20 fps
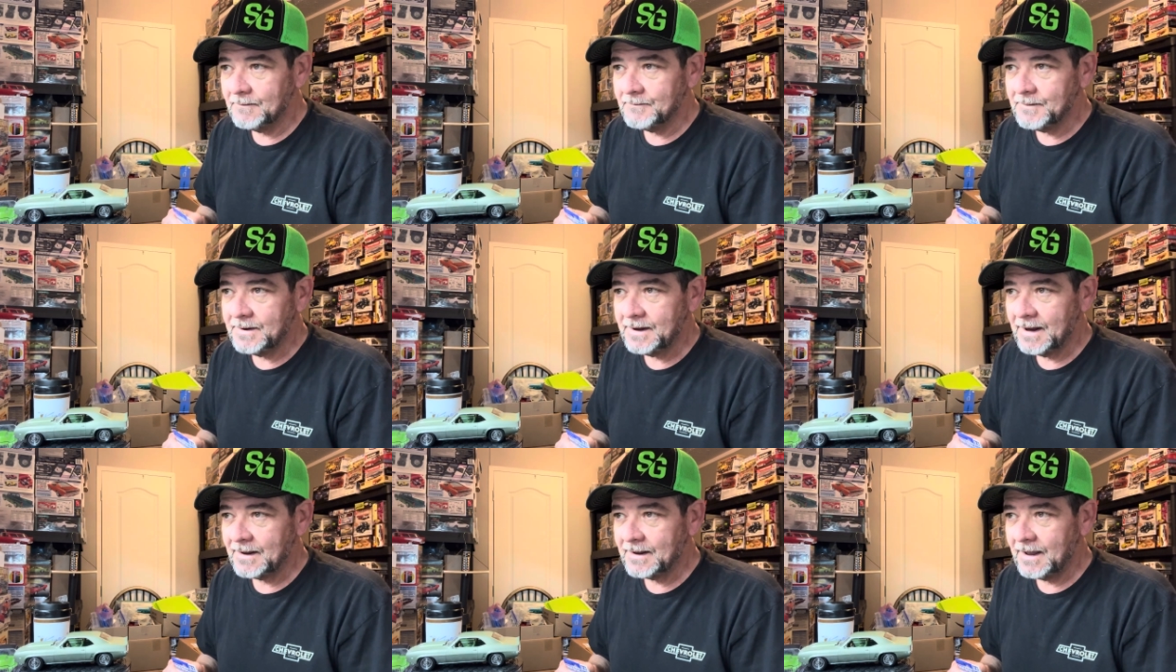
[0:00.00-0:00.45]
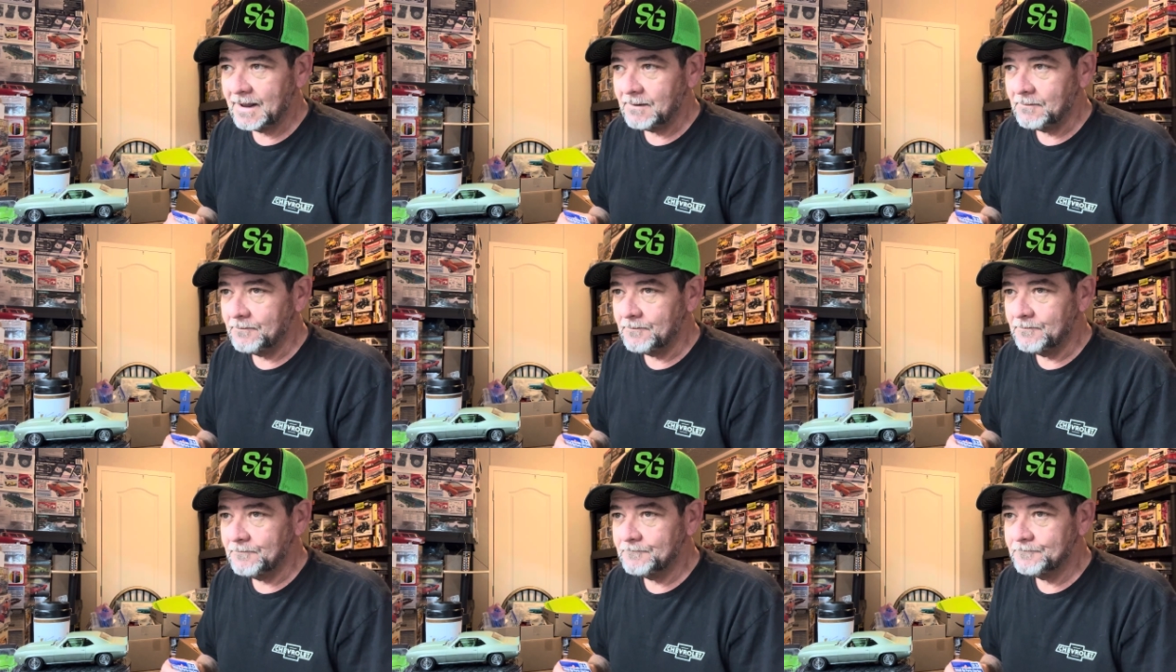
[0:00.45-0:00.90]
I mean, I got
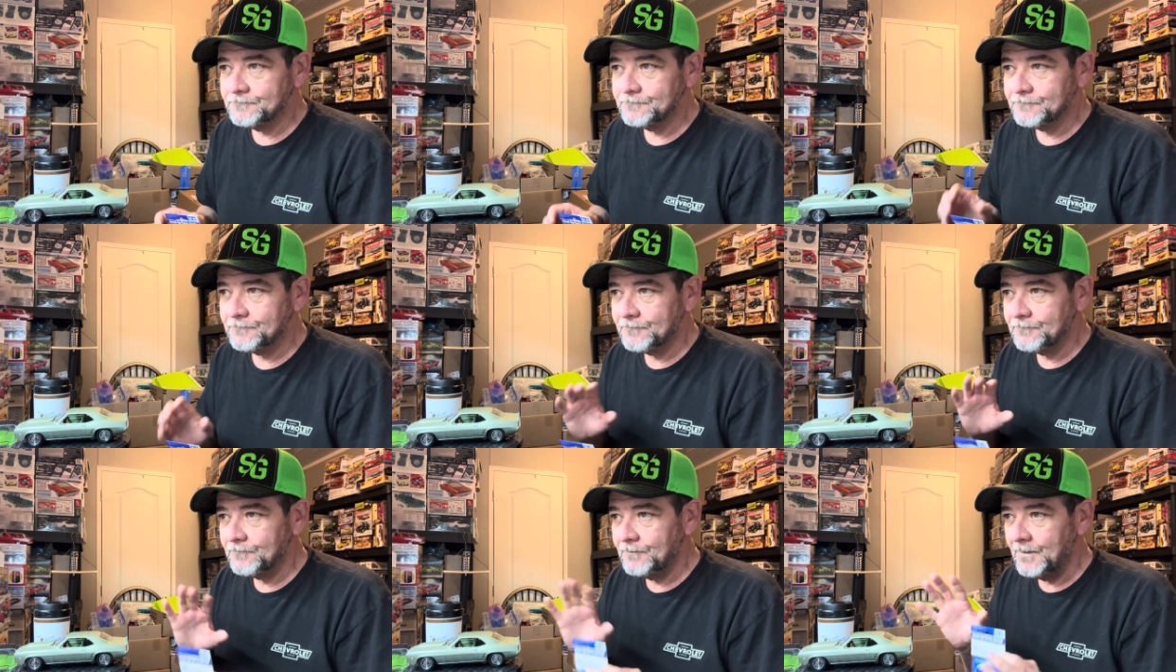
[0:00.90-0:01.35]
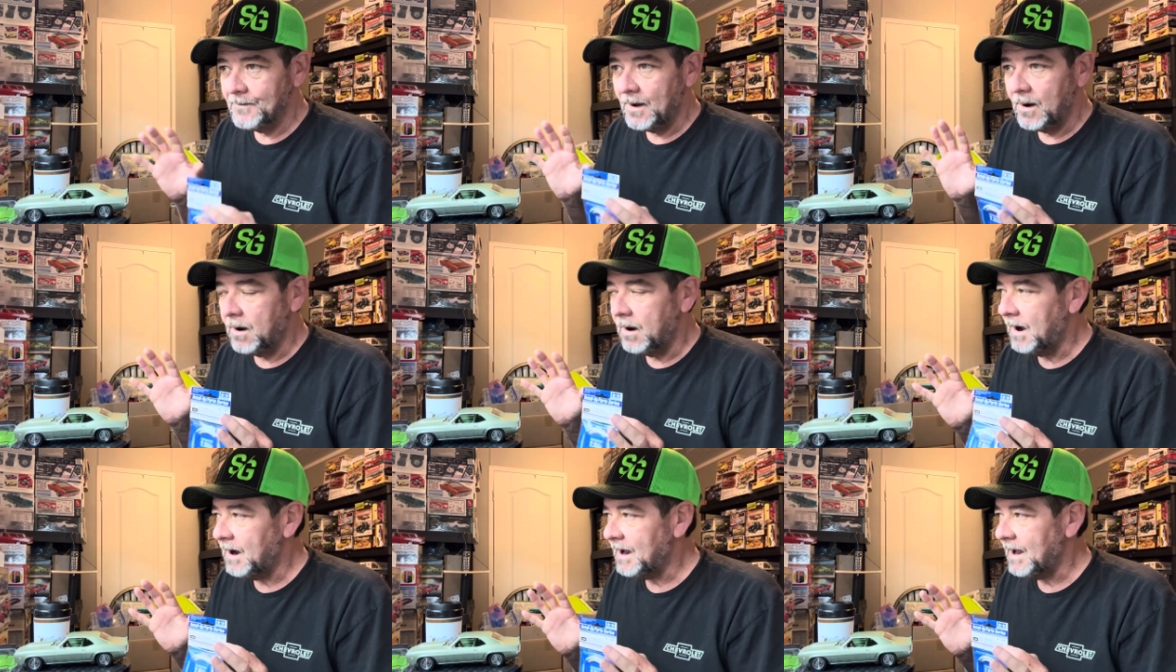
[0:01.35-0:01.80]

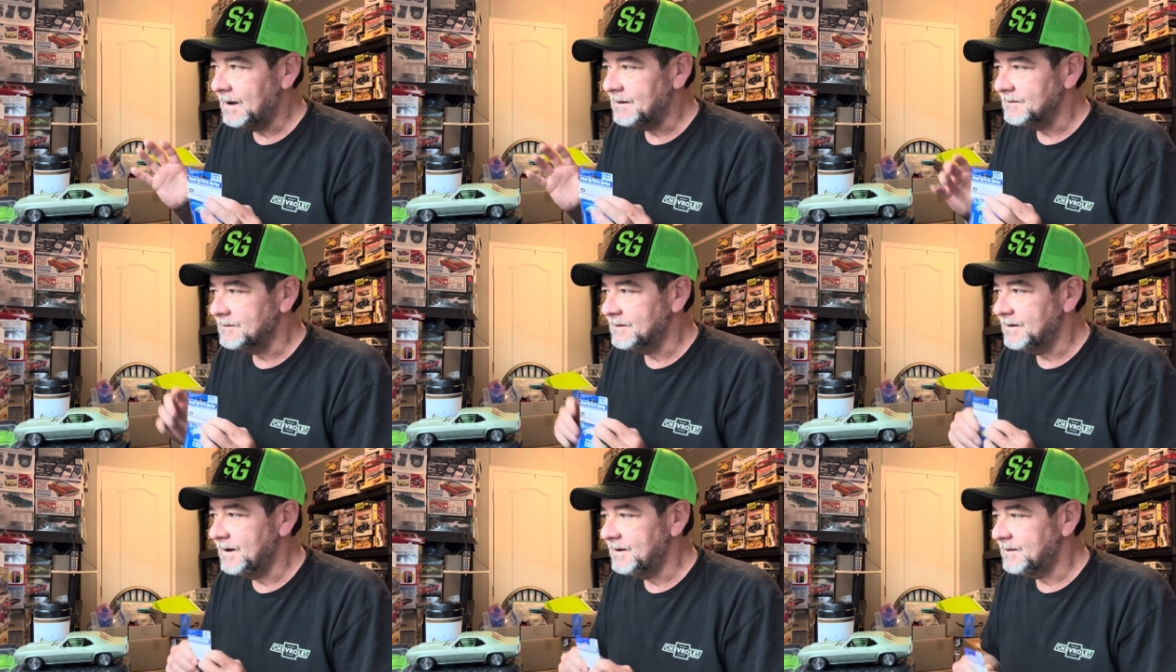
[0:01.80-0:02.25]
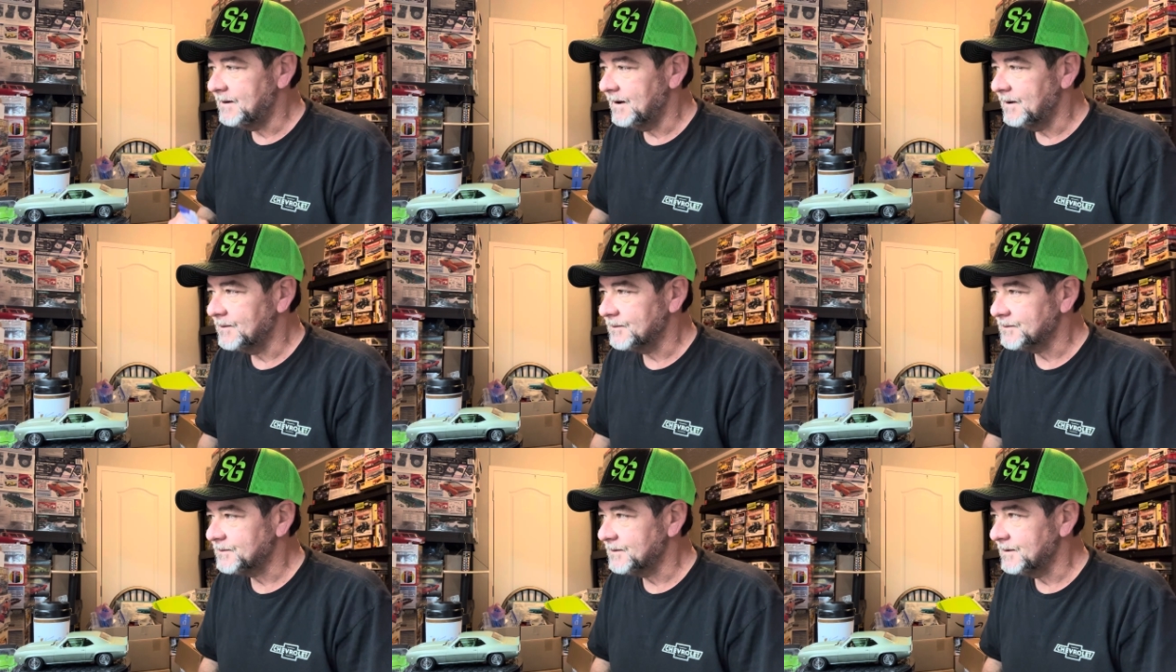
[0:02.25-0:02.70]

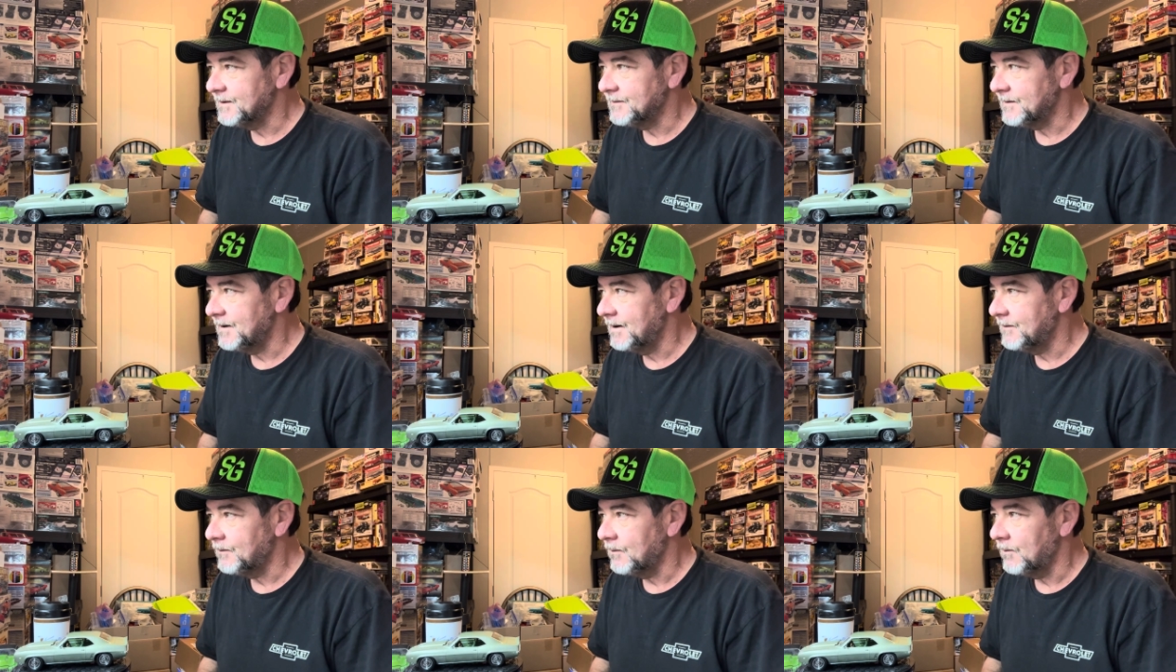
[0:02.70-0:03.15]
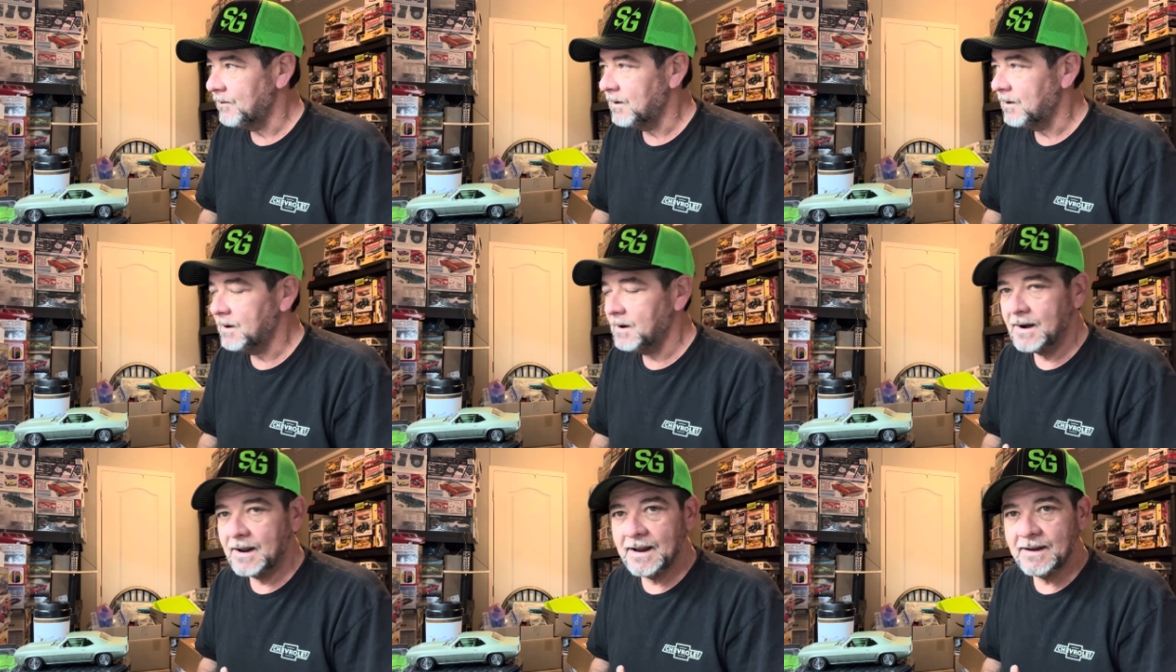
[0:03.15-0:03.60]
detailed stuff
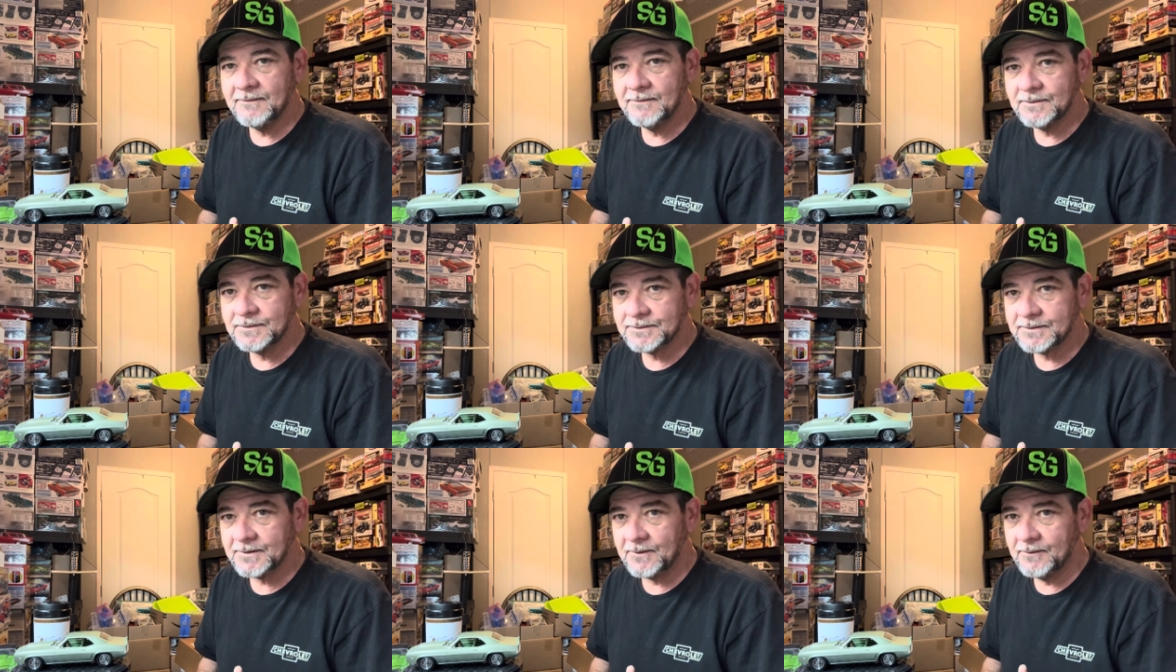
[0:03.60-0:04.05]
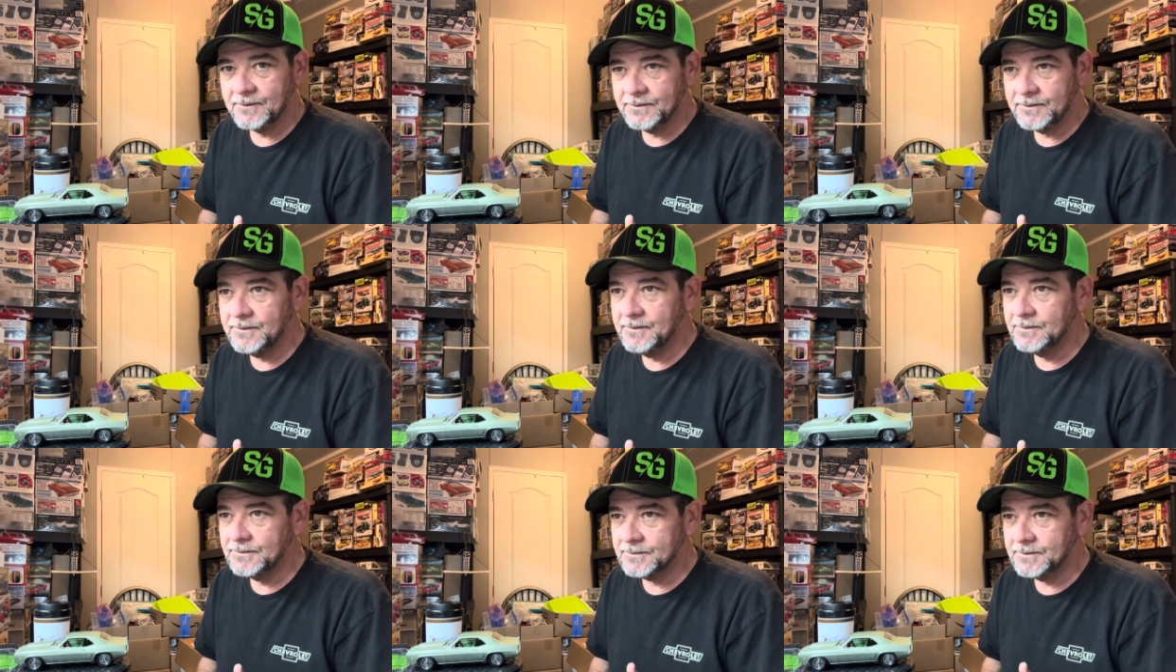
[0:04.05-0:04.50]
everywhere and I haven't started
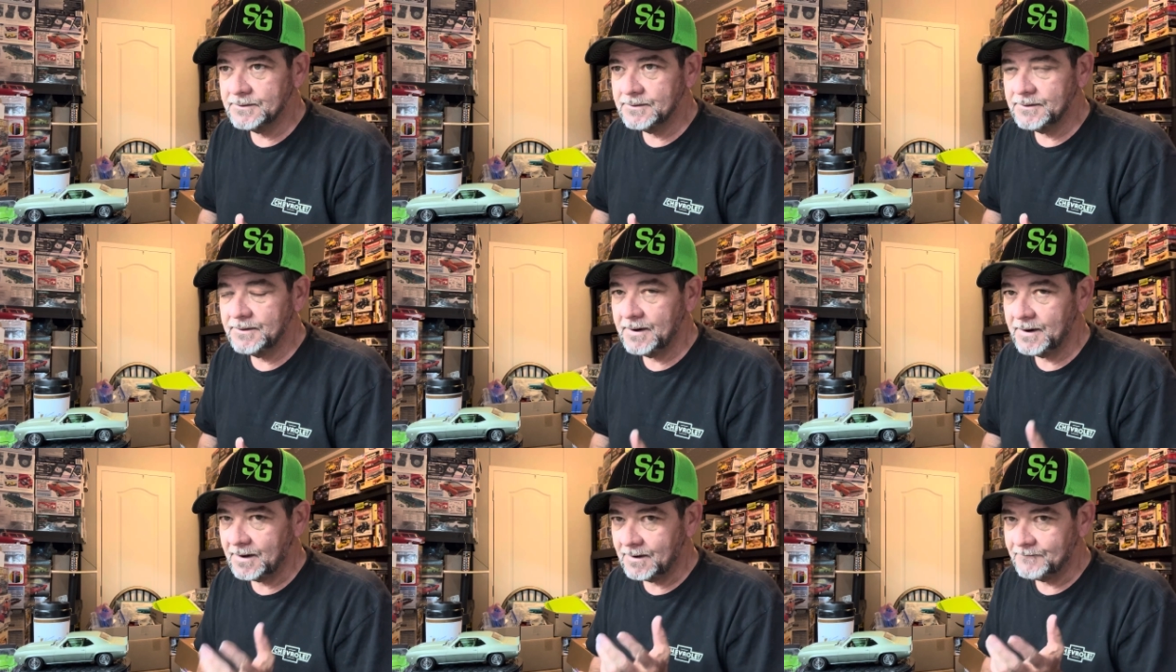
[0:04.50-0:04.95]
using it yet.